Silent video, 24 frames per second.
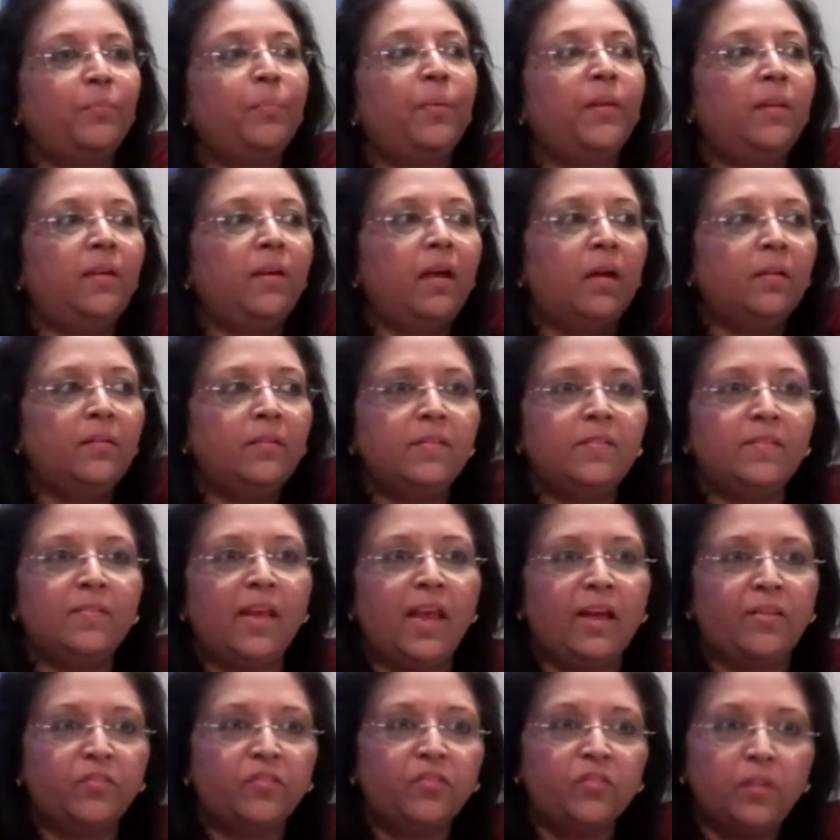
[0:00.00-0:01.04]
but the others, they
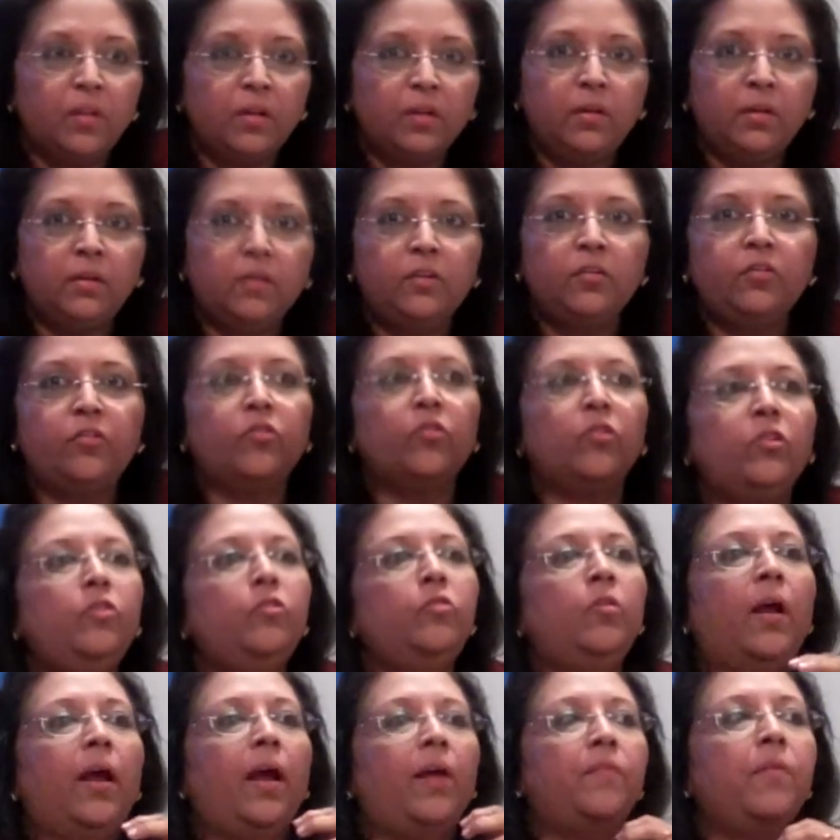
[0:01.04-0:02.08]
have cylinders, so
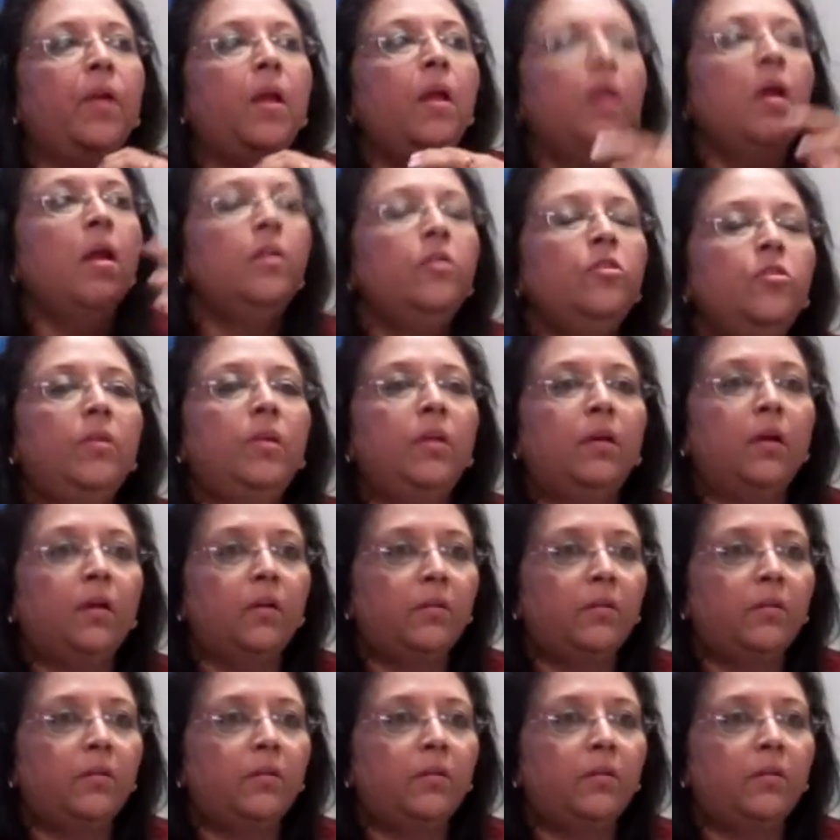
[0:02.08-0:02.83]
you hear